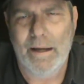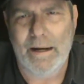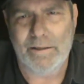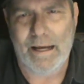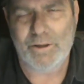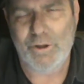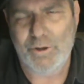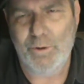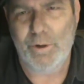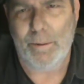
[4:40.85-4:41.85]
And it's actually
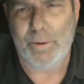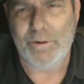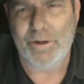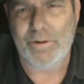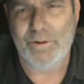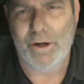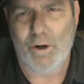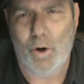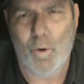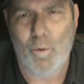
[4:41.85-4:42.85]
two numbers. It's
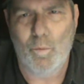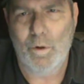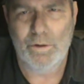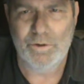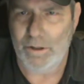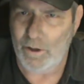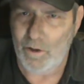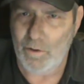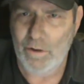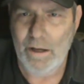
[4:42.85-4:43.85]
0,
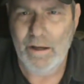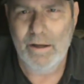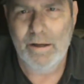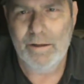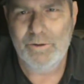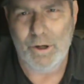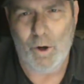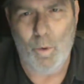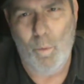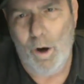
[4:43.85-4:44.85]
0,
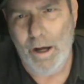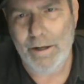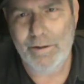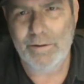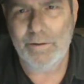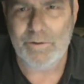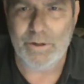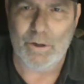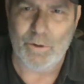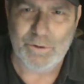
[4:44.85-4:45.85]
0, 1,
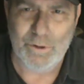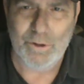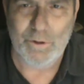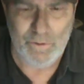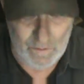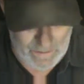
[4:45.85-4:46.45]
0, 2.